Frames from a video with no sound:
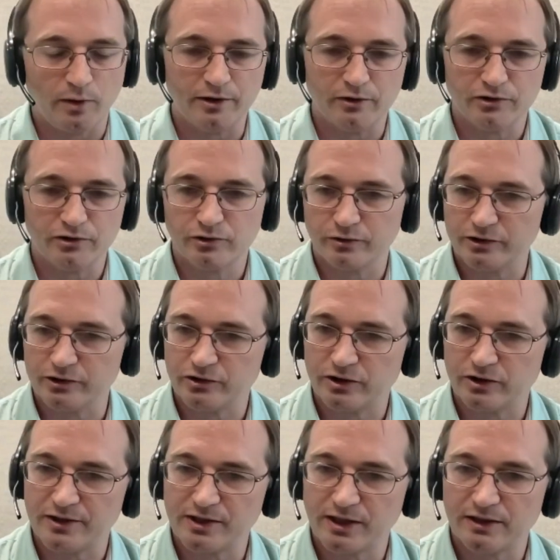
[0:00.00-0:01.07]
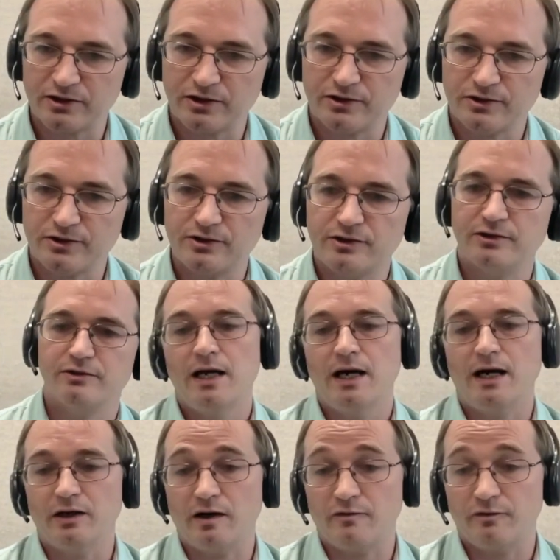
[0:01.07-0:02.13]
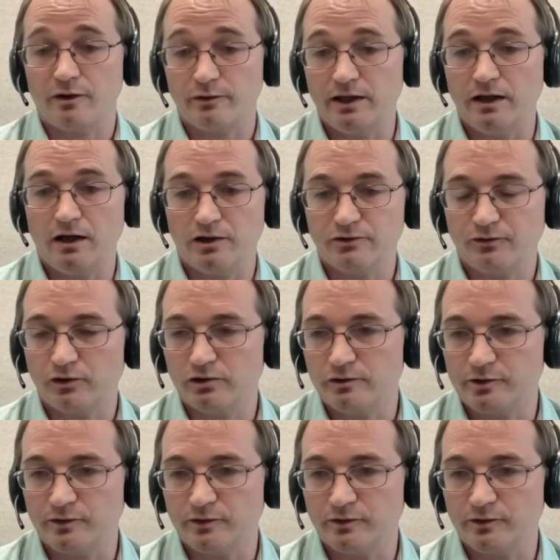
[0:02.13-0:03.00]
setup where you're storing transactions and you have very large volumes of